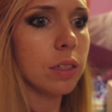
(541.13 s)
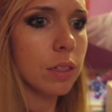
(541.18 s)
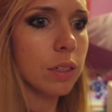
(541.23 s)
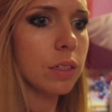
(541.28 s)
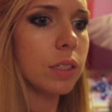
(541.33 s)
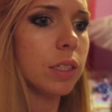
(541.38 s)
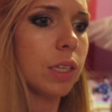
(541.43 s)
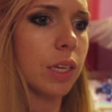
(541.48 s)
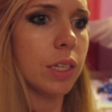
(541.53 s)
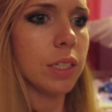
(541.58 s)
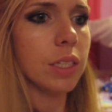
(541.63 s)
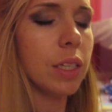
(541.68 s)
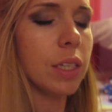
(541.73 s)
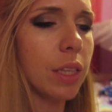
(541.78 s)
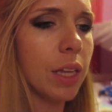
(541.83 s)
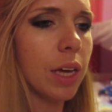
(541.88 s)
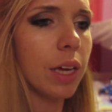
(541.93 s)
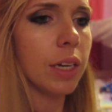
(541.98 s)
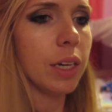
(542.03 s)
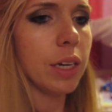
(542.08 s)
season
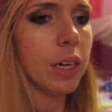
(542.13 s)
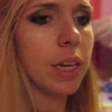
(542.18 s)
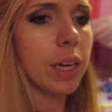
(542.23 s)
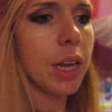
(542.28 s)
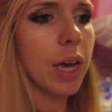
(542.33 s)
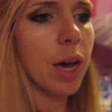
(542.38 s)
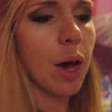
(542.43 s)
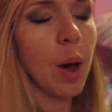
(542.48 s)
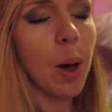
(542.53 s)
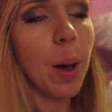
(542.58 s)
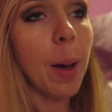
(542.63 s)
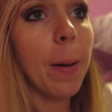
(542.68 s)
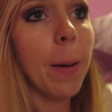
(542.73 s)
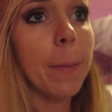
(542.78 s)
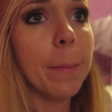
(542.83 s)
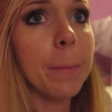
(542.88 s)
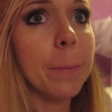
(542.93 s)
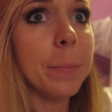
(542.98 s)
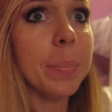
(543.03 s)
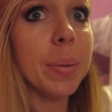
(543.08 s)
that I need to get out.
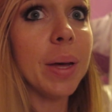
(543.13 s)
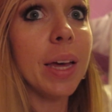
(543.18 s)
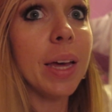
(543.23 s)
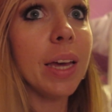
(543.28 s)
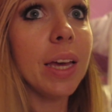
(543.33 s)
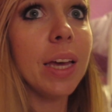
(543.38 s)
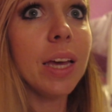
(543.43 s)
But